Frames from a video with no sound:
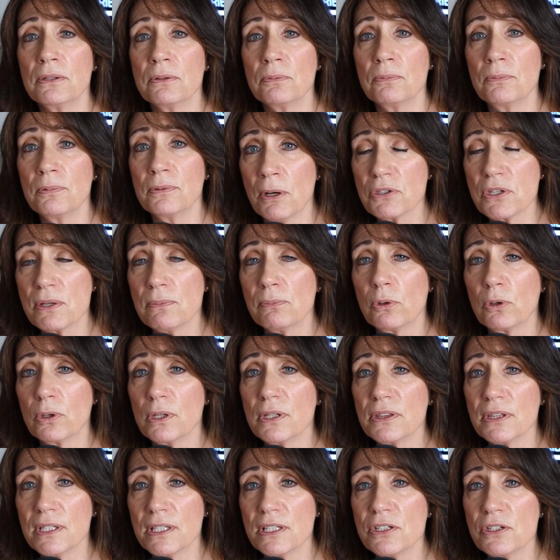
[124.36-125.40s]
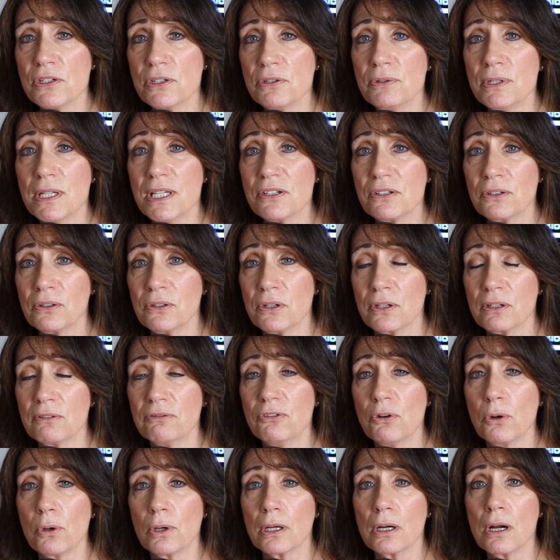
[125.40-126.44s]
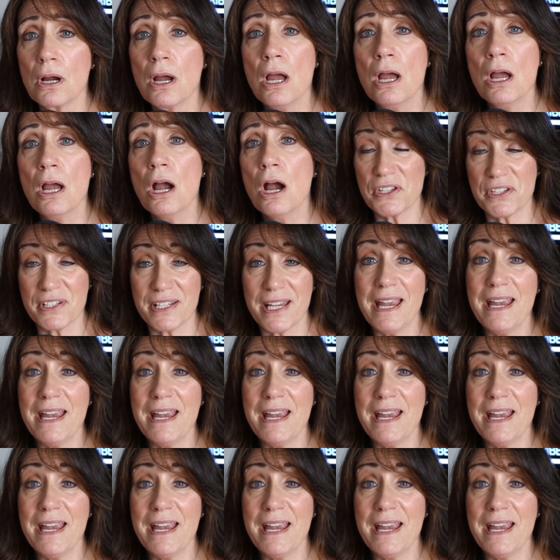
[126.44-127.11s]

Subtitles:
But the most important things you need to look for are